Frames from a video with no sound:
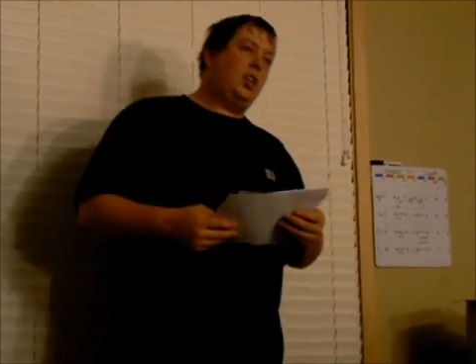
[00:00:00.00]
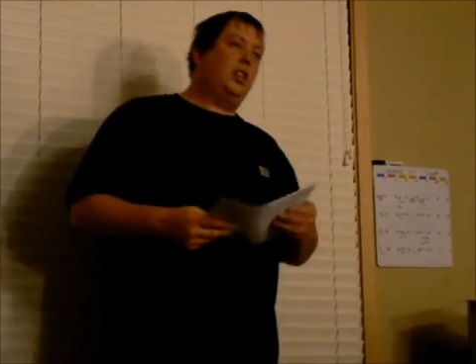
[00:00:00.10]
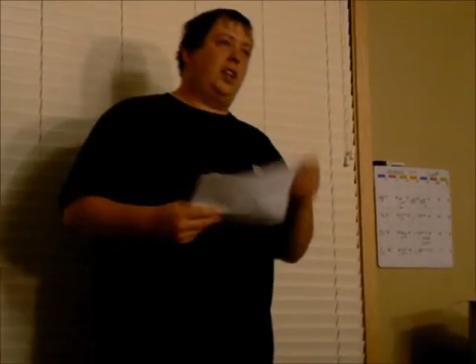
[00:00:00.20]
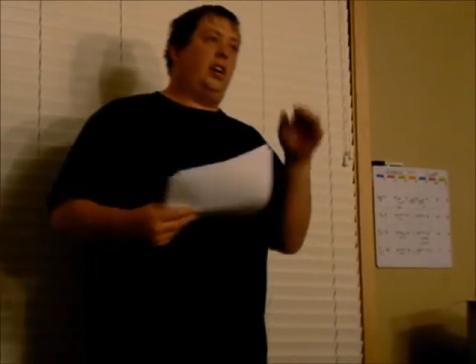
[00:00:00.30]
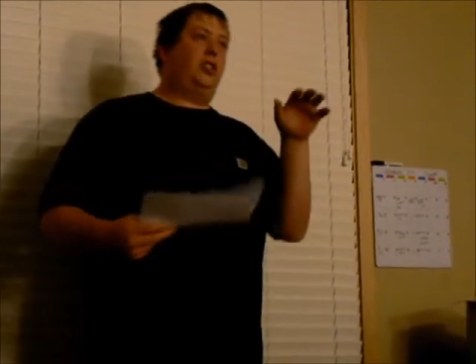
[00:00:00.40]

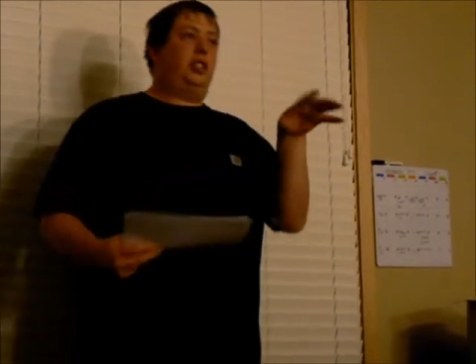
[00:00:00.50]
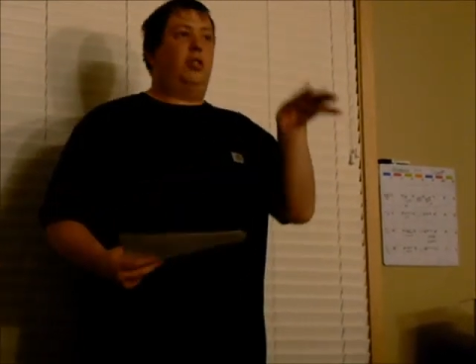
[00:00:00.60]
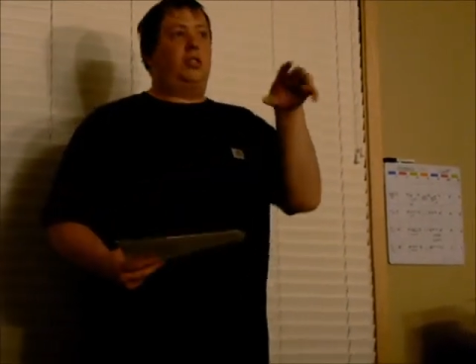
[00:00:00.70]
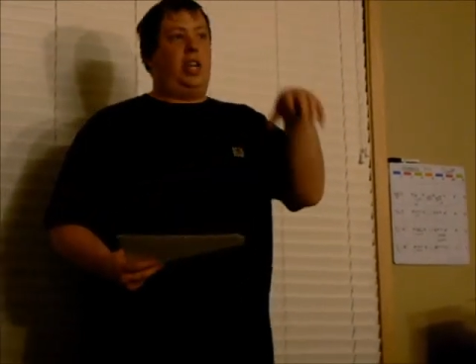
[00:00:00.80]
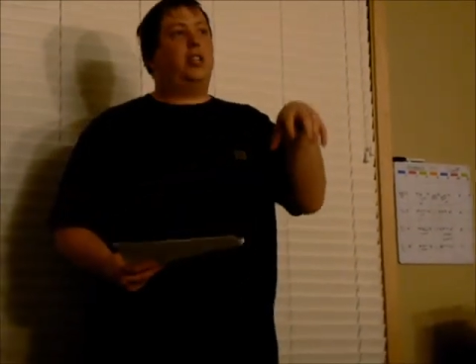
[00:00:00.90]
the algae
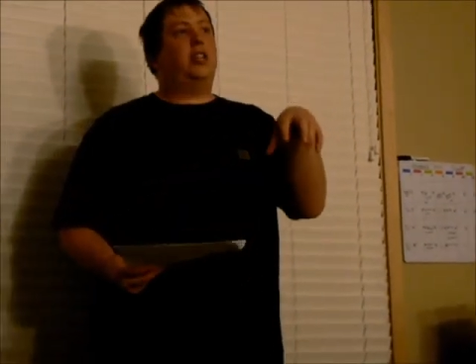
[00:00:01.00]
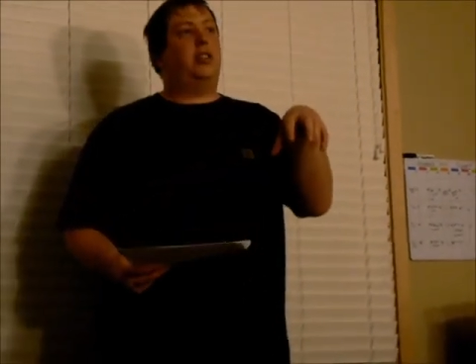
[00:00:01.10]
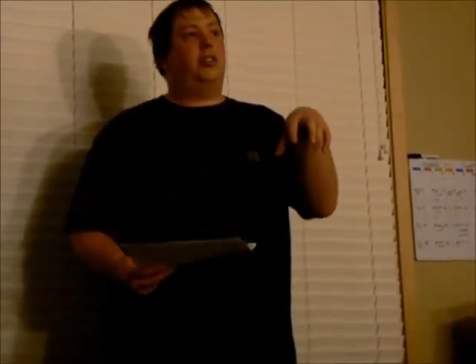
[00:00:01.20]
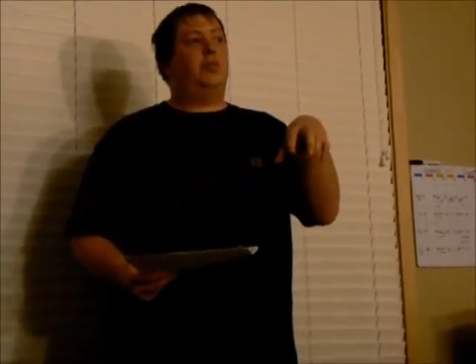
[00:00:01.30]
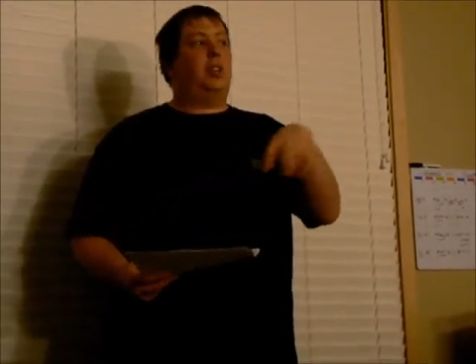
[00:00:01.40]
grows in the
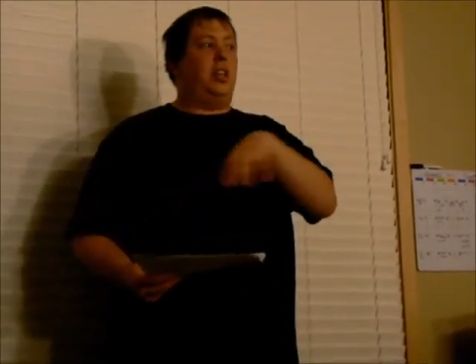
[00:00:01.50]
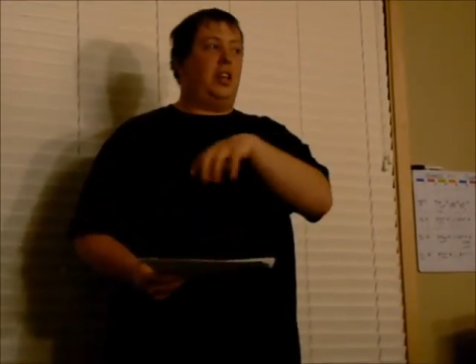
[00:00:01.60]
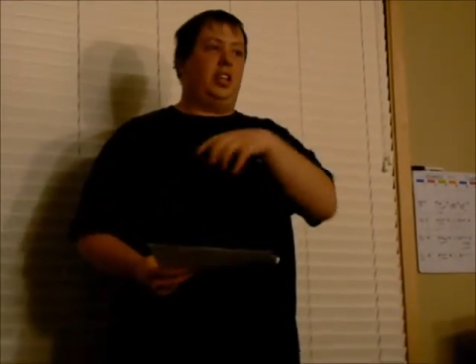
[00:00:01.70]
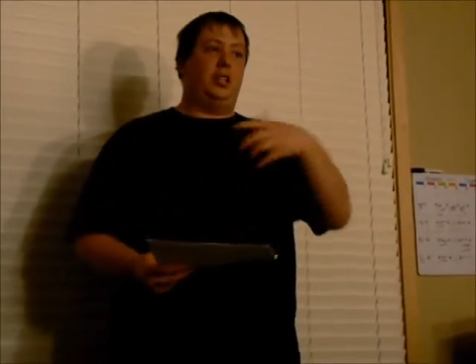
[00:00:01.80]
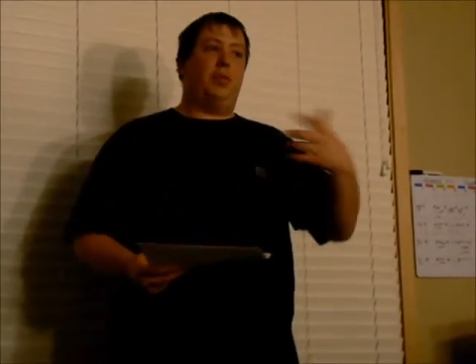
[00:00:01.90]
tubes and
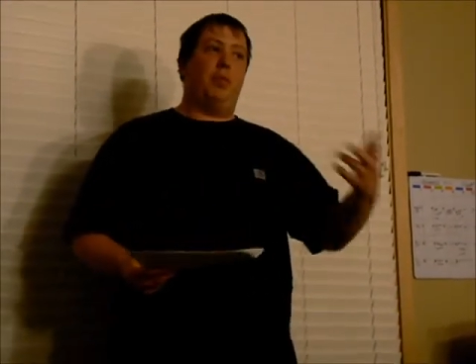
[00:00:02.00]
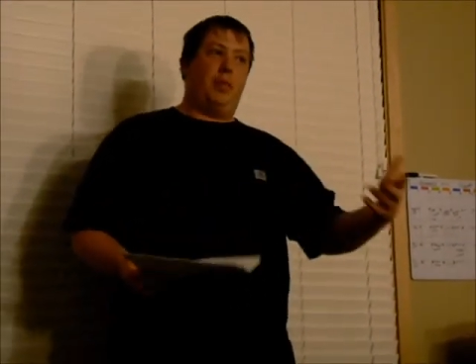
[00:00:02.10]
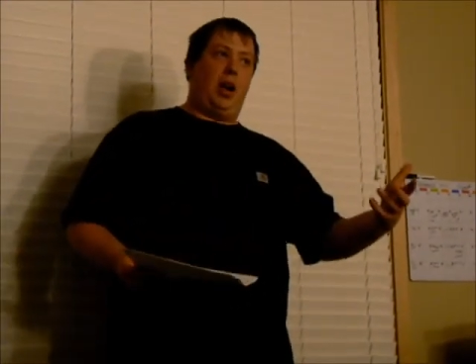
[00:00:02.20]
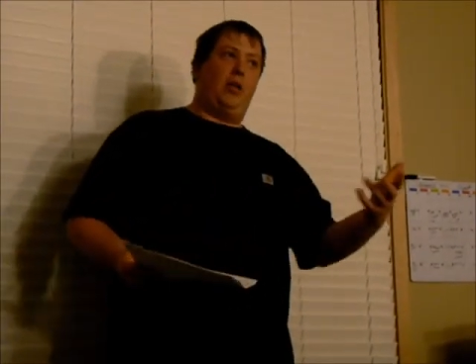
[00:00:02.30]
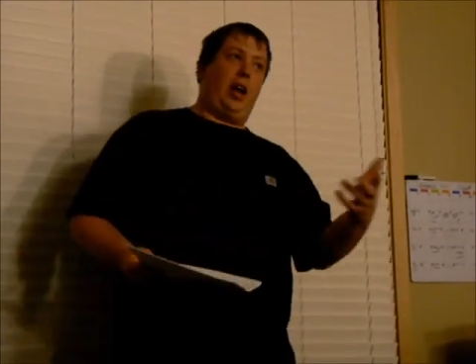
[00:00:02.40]
then it is pumped
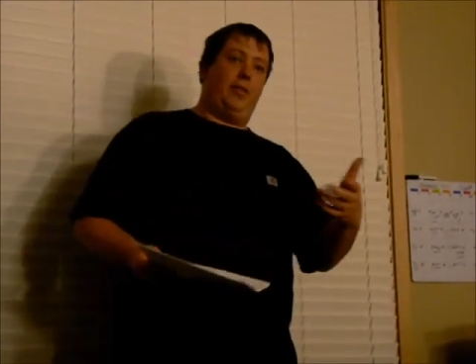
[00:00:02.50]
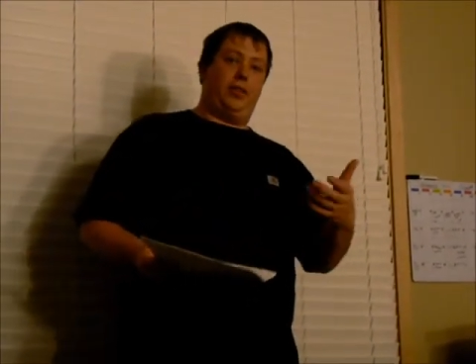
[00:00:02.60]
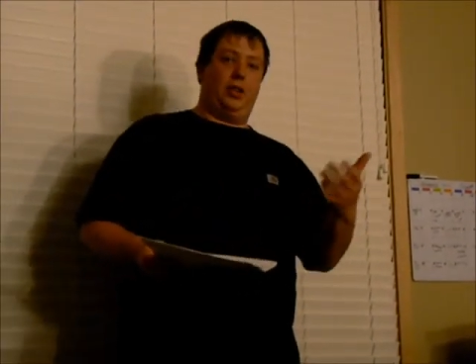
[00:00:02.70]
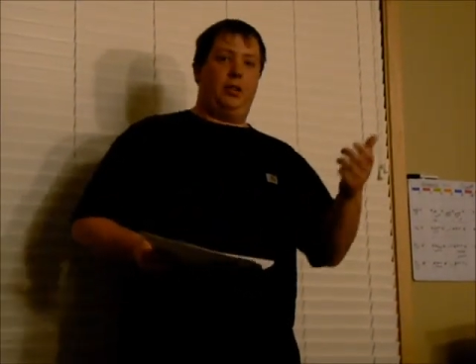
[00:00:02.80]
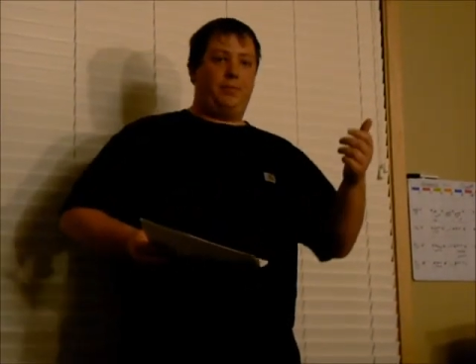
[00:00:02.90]
out
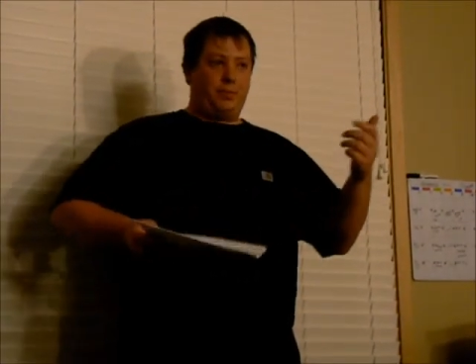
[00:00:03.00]
after